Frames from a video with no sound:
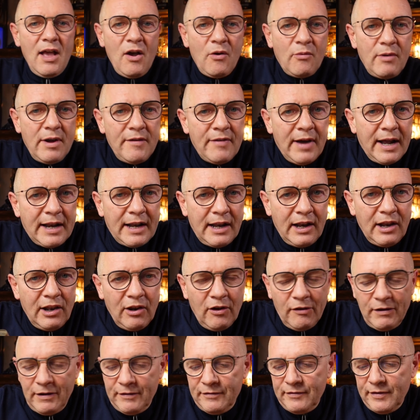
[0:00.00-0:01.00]
we've had a
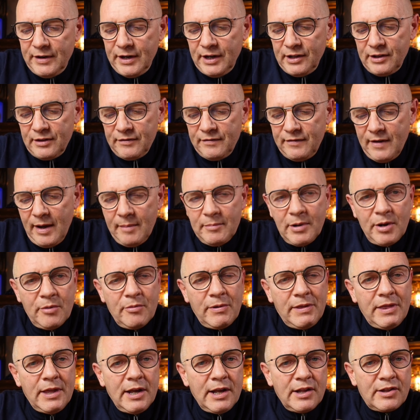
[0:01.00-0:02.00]
lot of fun as a family
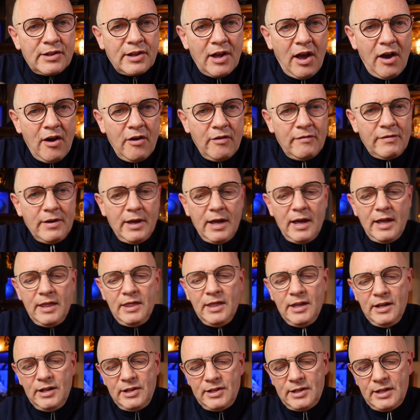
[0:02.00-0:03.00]
with this over
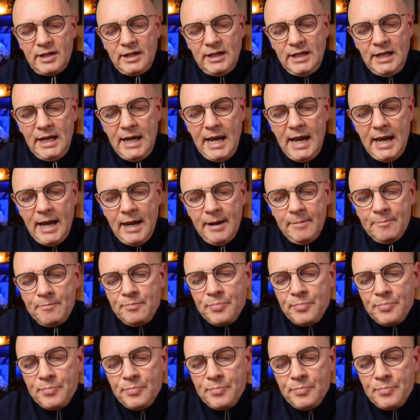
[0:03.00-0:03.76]
this year.